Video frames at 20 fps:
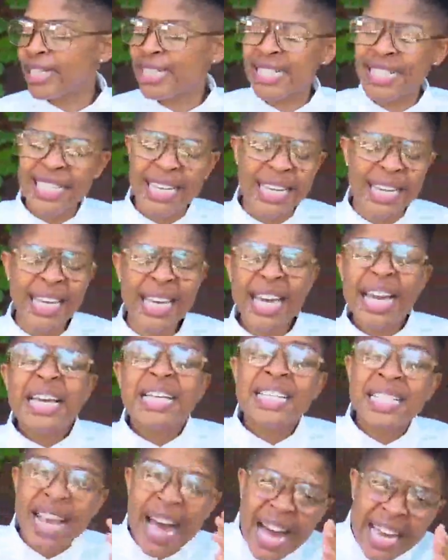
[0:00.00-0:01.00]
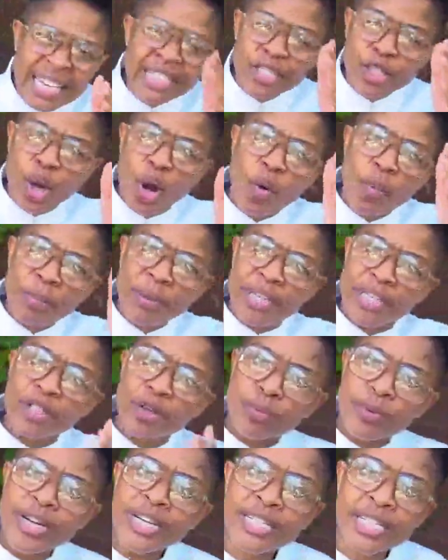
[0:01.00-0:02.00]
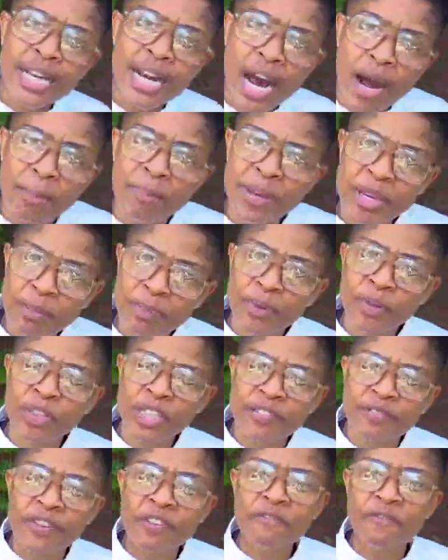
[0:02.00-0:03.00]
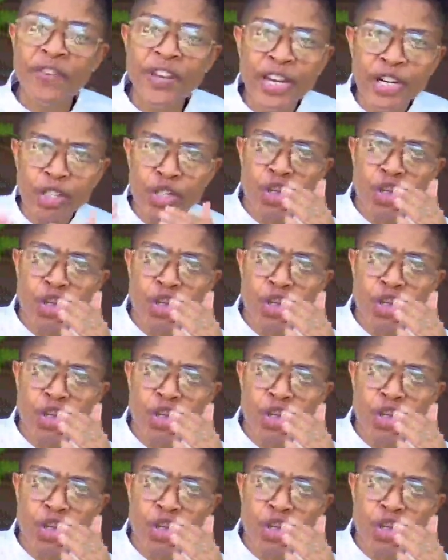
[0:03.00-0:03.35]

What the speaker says: See, silence gonna be the reason our people live in fear.